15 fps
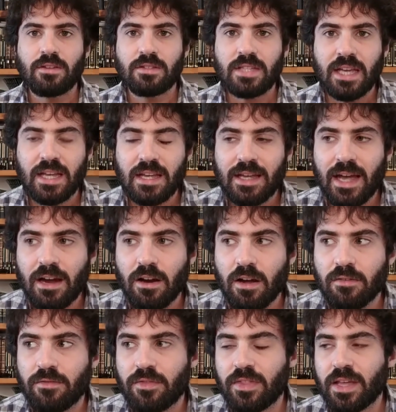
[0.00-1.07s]
They're taking care
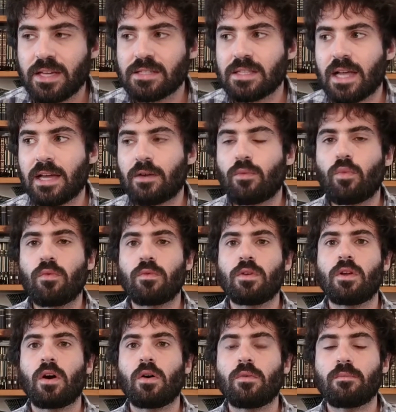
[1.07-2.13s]
of things like,
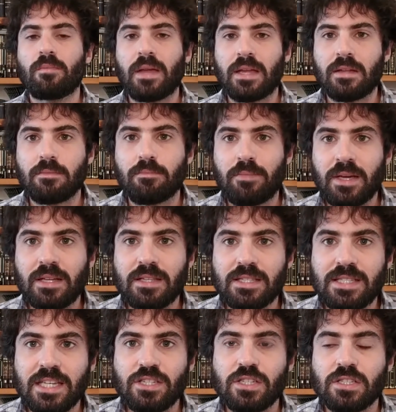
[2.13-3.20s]
you know, making big
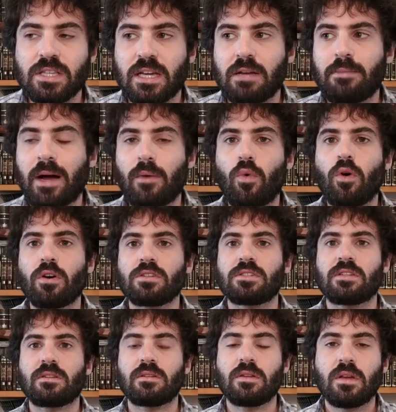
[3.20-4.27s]
decisions like about
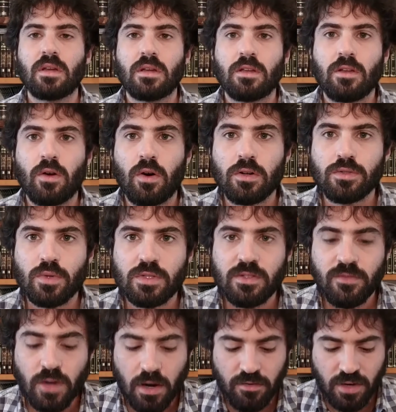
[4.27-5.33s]
wars and, you know, all
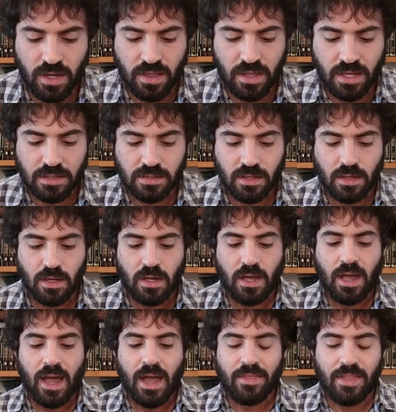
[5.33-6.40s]
sorts of governing things.
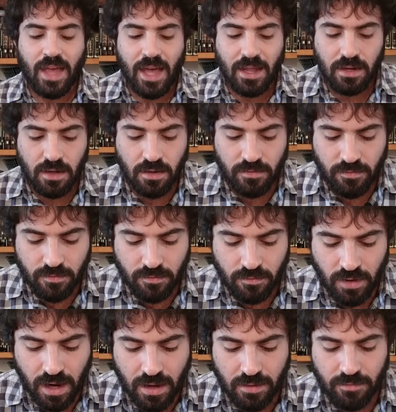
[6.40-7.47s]
And then,
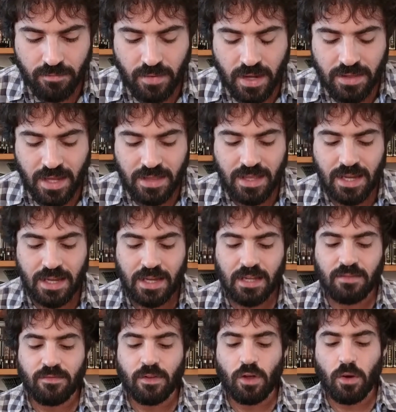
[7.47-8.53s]
right, and then they
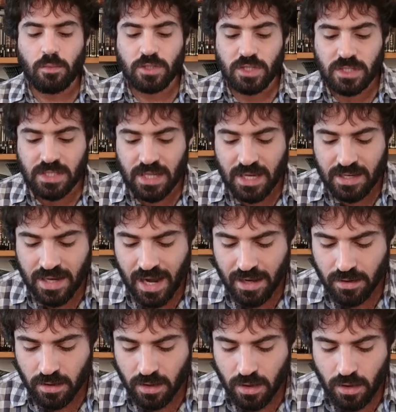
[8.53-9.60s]
eat below and
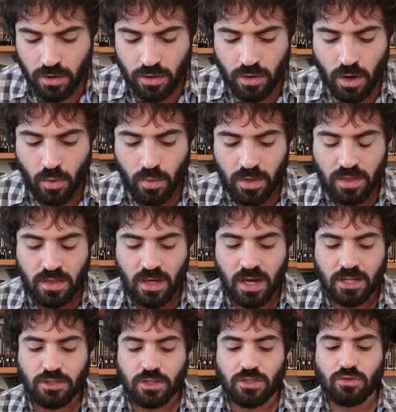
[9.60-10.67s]
not, you know, with
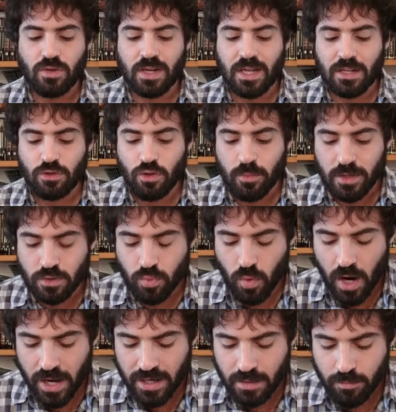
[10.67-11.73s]
uh, just drinking too much
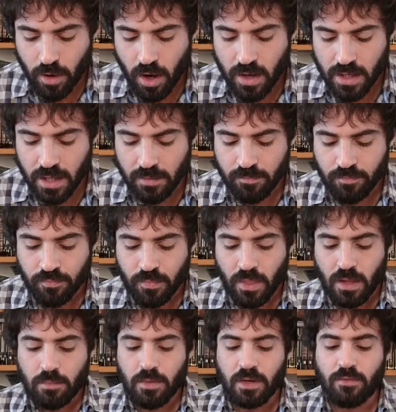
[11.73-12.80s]
wine and partying.
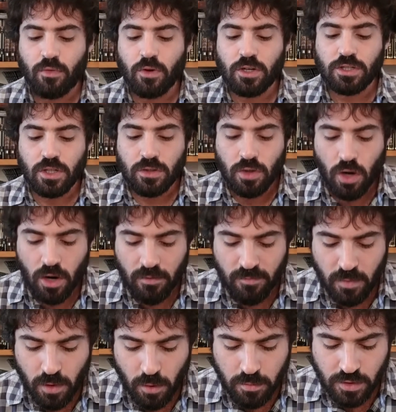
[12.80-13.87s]
Bigvura shall Torah
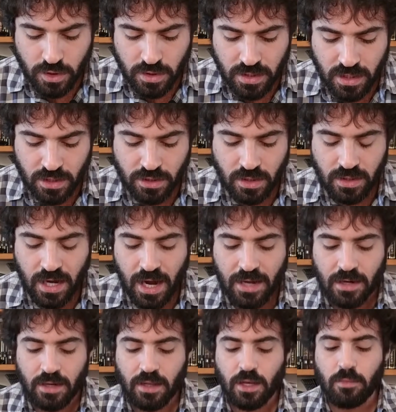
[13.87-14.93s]
below b'shatiya shal
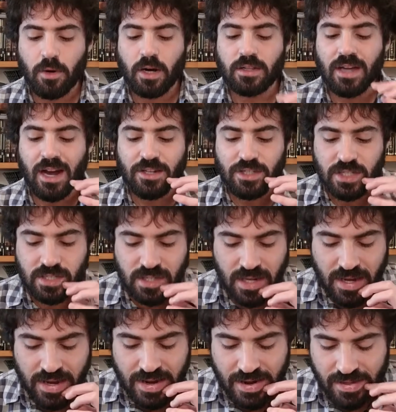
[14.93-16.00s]
The Gemara darshans
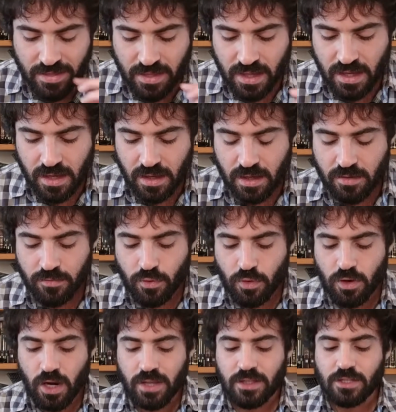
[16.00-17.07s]
in the
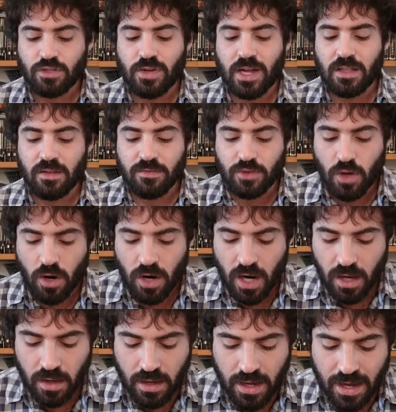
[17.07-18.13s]
gvura and the strength of
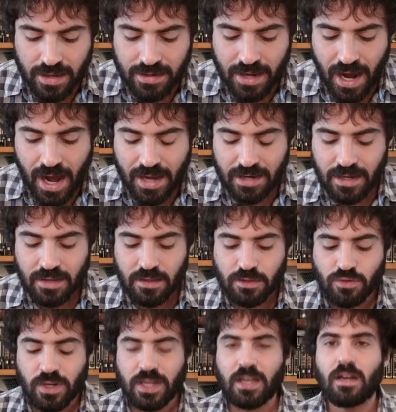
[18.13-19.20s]
Torah, not in the
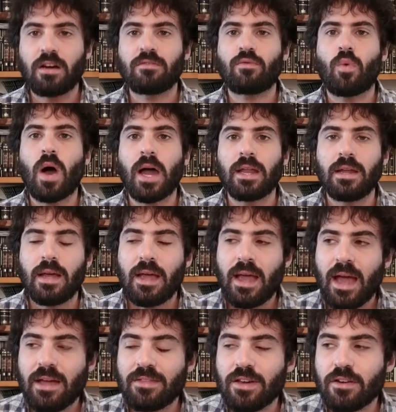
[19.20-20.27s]
drinking of wine.
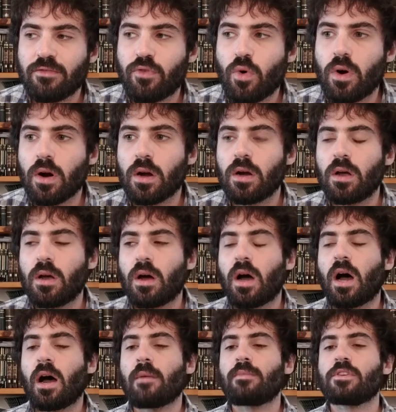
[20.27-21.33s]
And therefore,
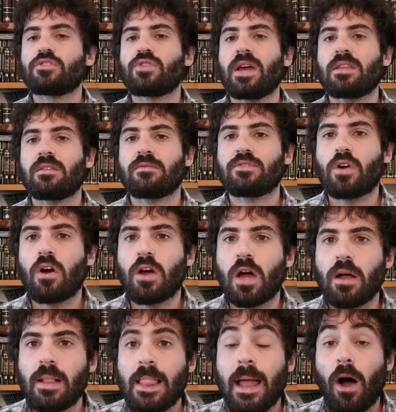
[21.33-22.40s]
um, the strength of
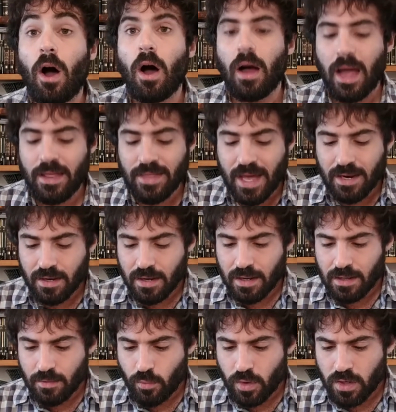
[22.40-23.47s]
Torah. Oh, and
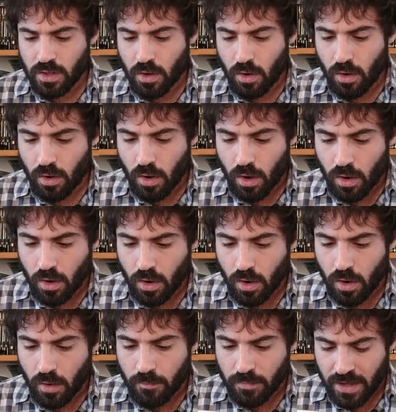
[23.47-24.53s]
then we're oh,
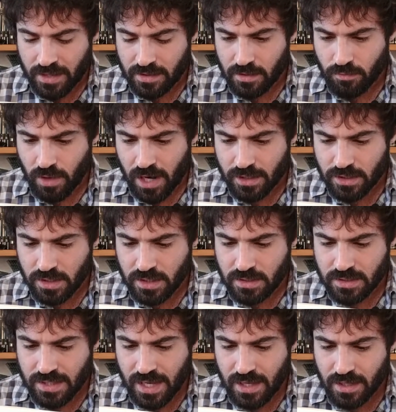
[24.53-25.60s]
oh, oh. And did Rashi
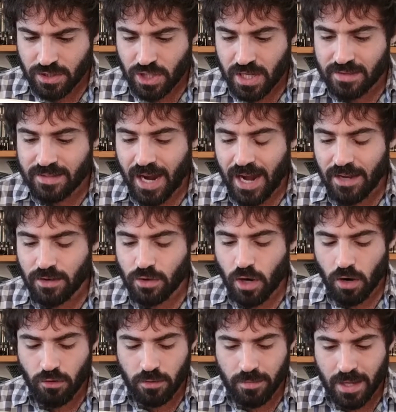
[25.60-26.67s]
say Shadayan
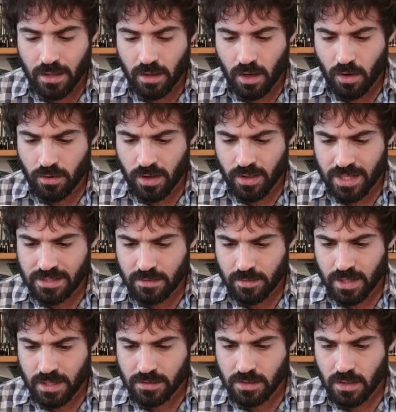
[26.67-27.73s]
Kori Melech? Oh no, that's
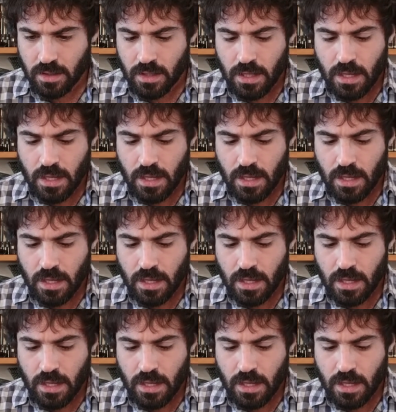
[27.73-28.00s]
something else.